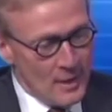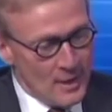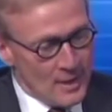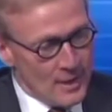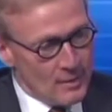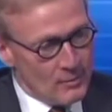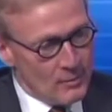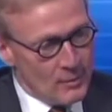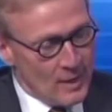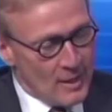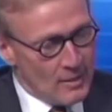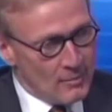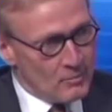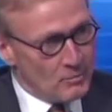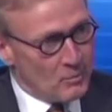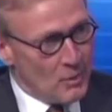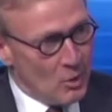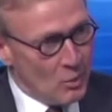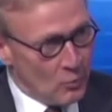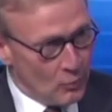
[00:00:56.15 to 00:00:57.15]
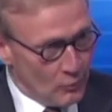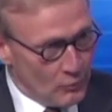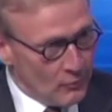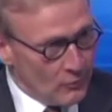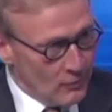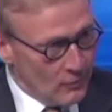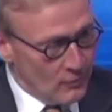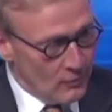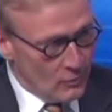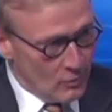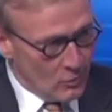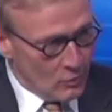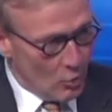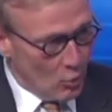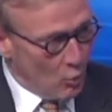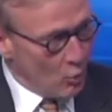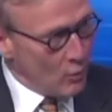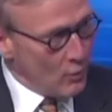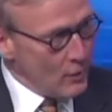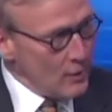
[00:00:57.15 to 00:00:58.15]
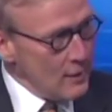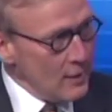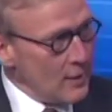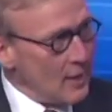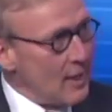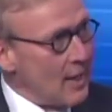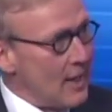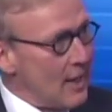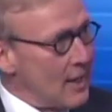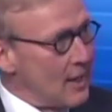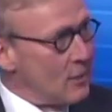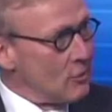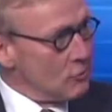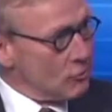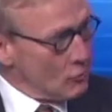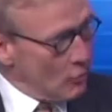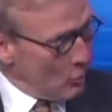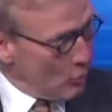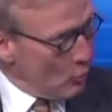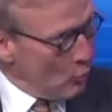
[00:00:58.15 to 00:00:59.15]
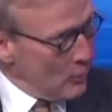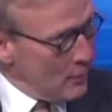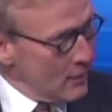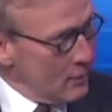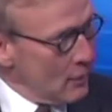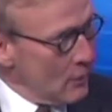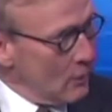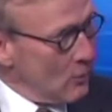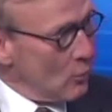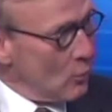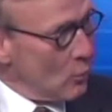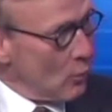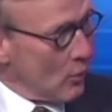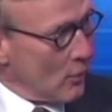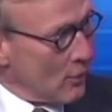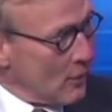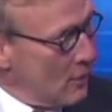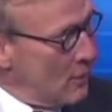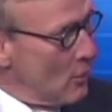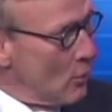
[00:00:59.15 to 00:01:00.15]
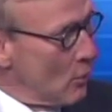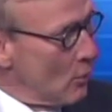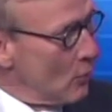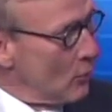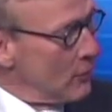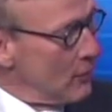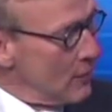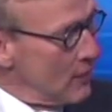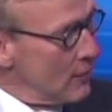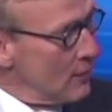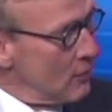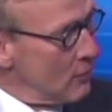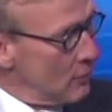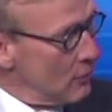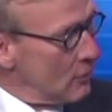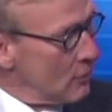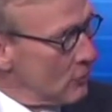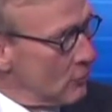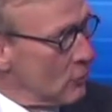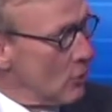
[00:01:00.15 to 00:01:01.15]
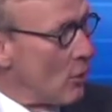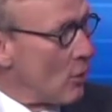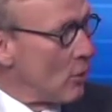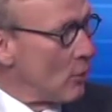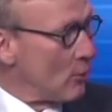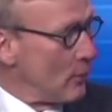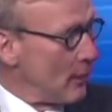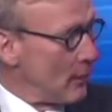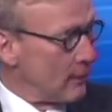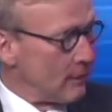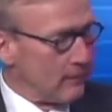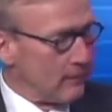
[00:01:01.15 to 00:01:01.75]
and both Corey and Chiquita were killed in this car wreck.